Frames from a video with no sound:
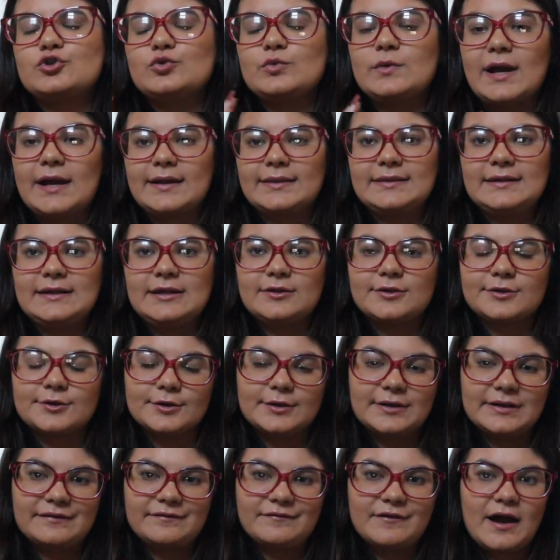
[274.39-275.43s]
to get the
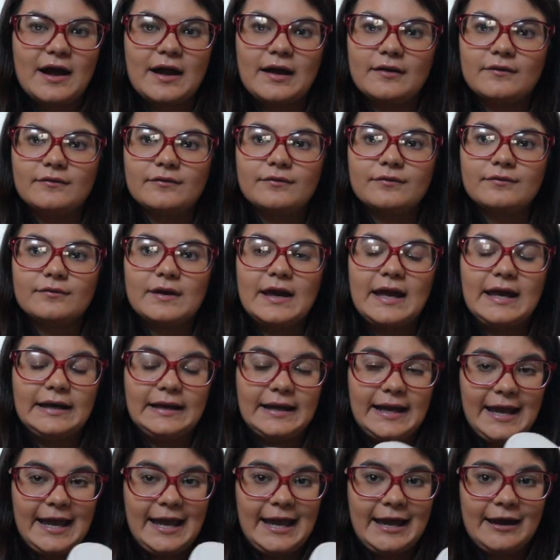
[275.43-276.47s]
35 and
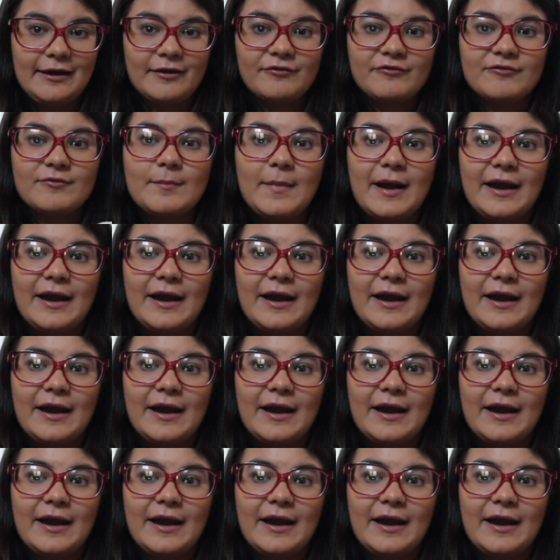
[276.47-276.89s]
a half,